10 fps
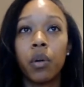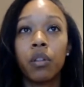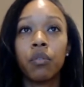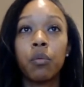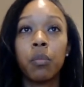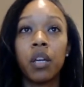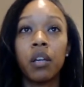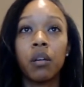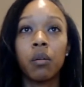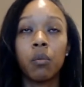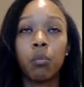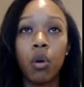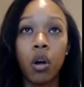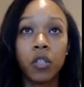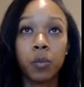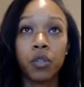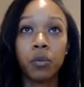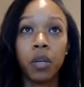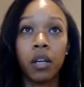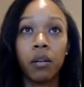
through me prospers me.